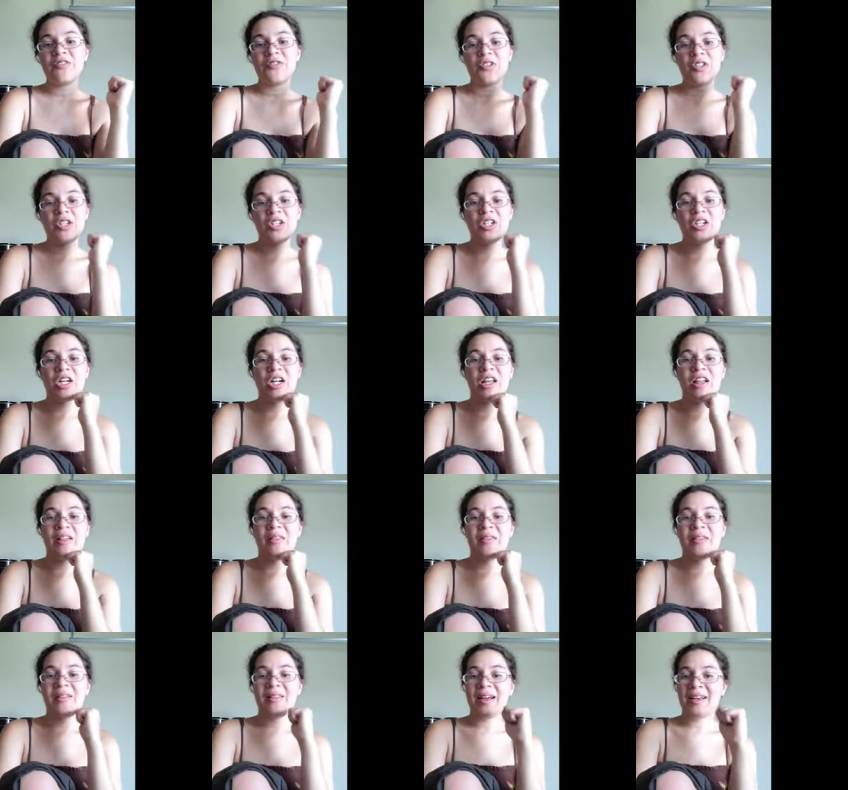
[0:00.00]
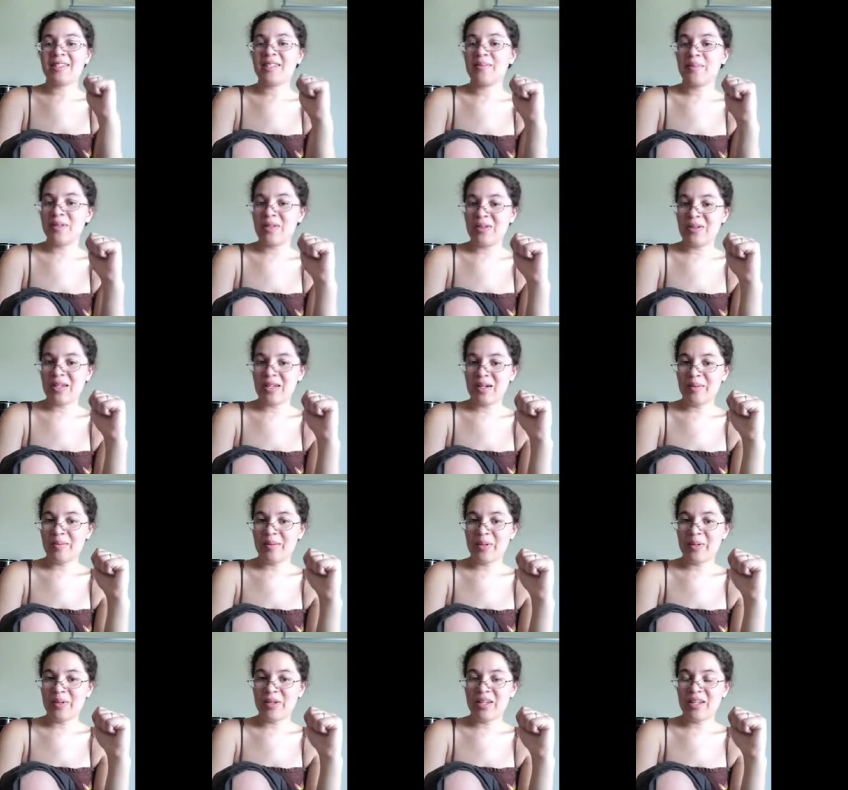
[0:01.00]
for the last episode I
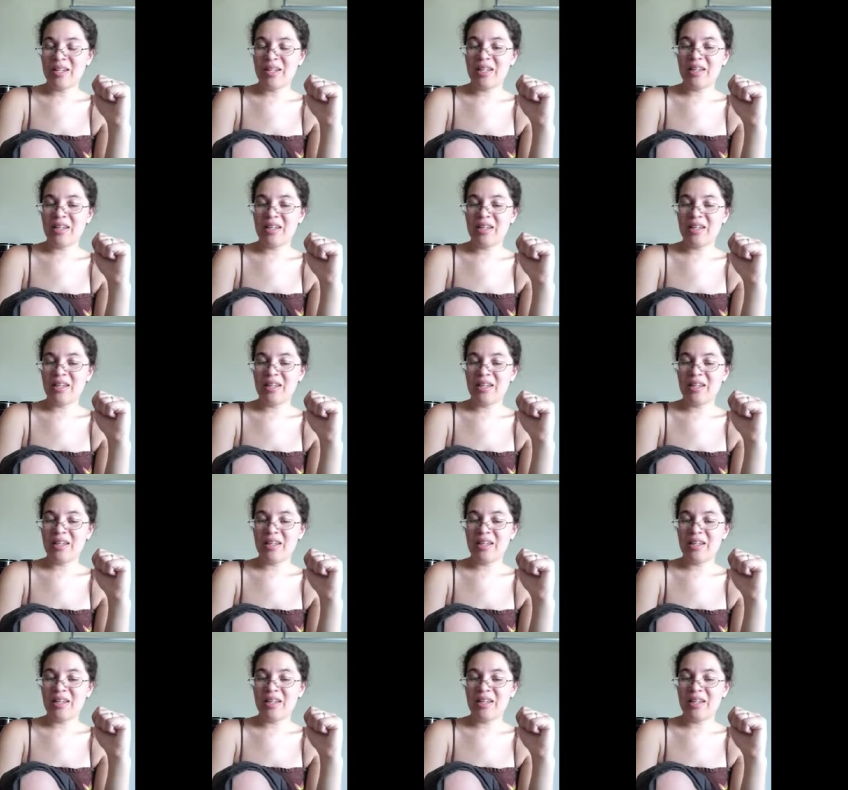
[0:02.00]
uploaded.